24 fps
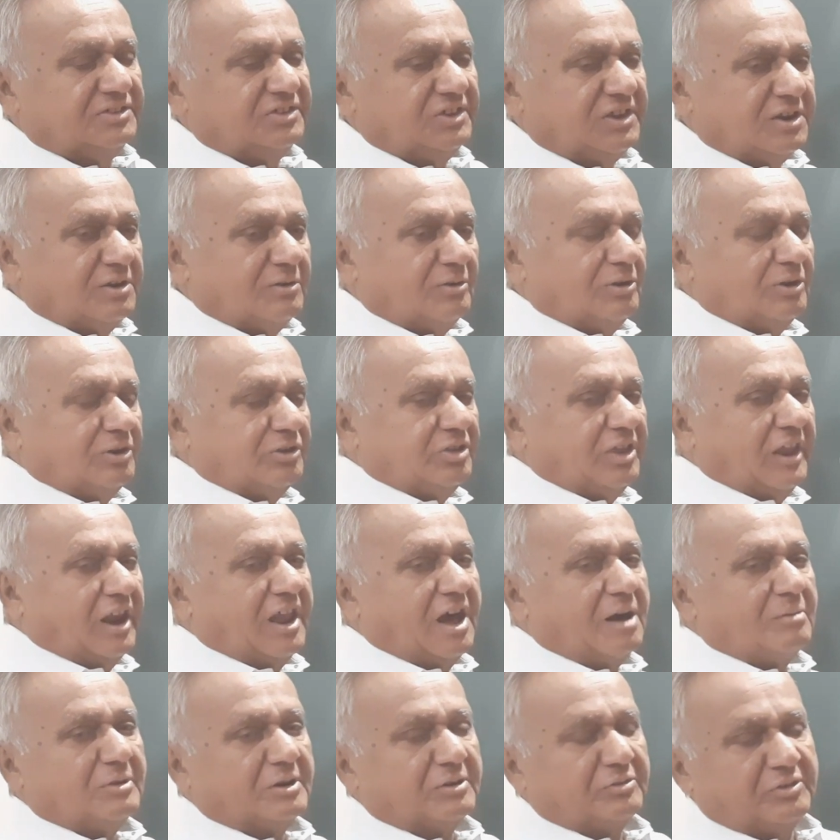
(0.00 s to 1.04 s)
equal to the
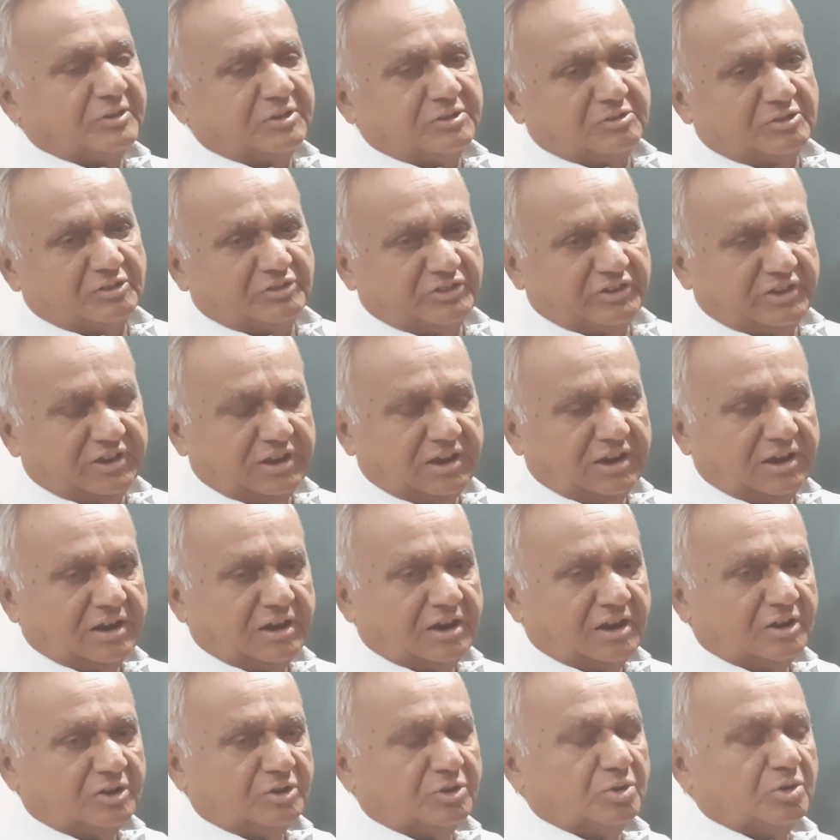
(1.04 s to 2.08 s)
Raman frequency
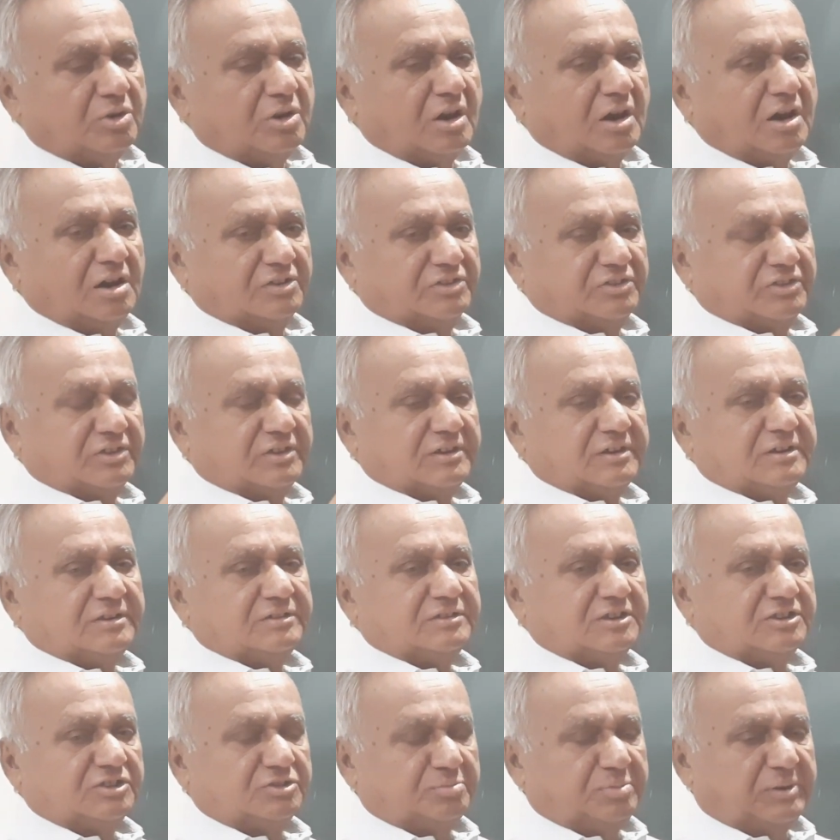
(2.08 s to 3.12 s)
to cause
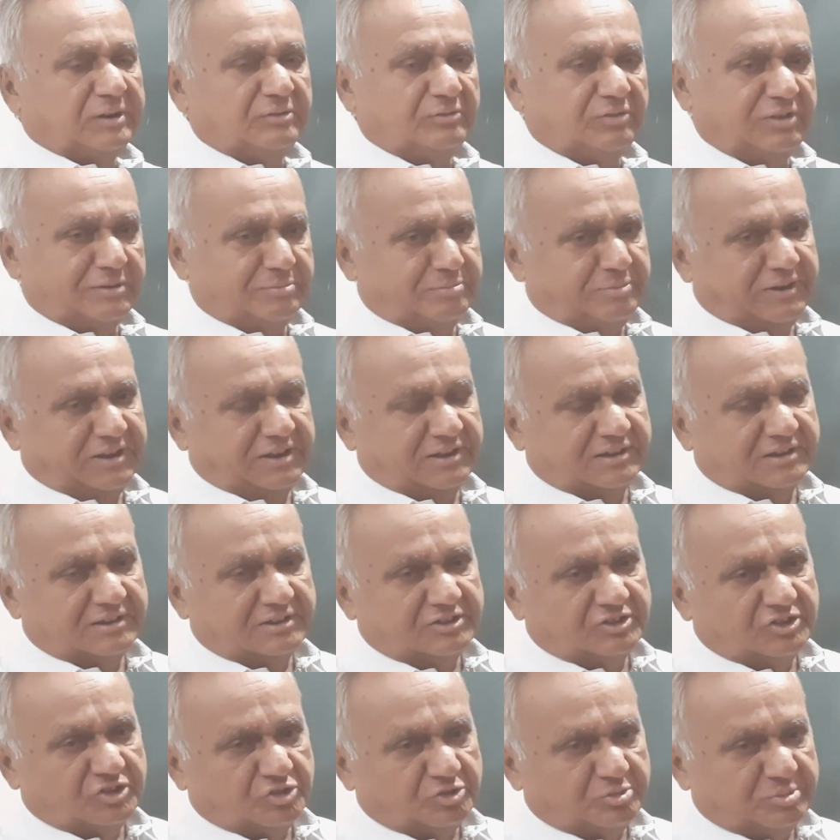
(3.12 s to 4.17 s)
the spin flipping,
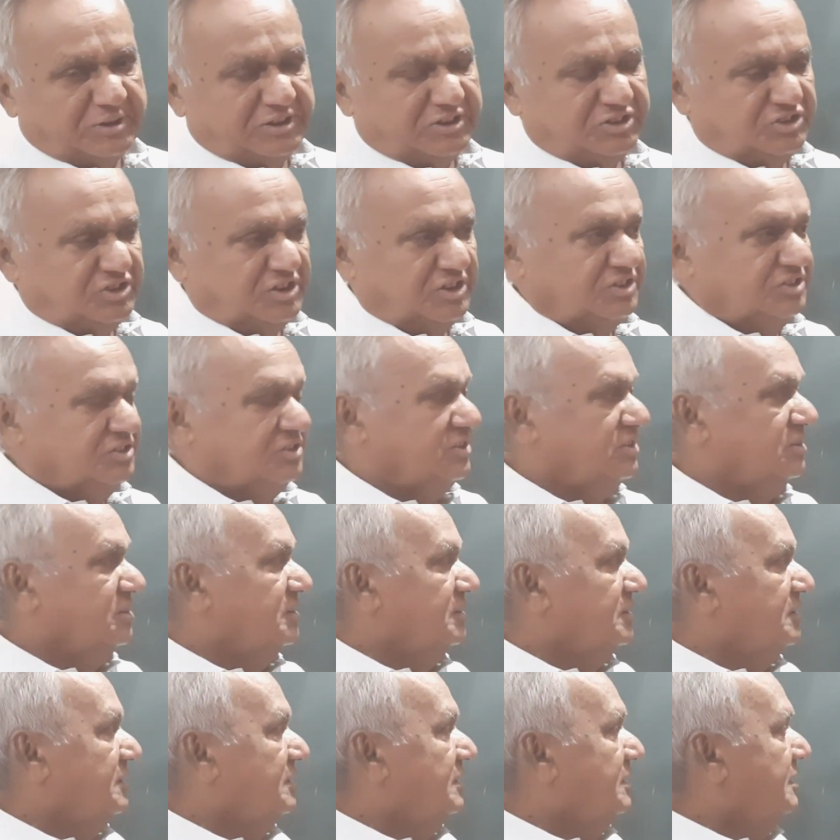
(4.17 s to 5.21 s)
spin change.
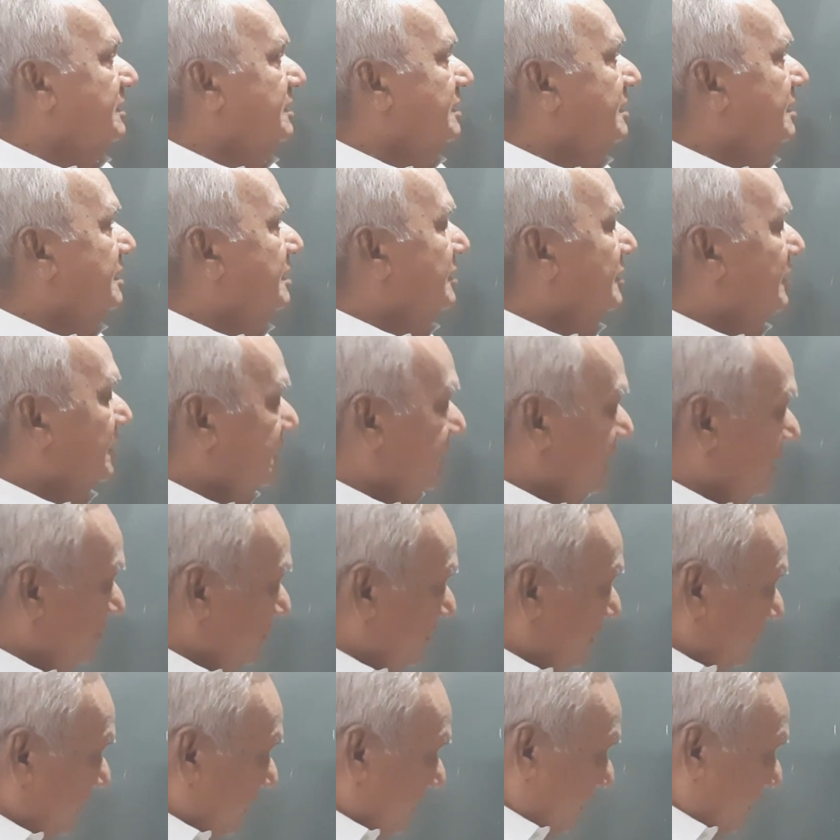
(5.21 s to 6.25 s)
Okay, I am giving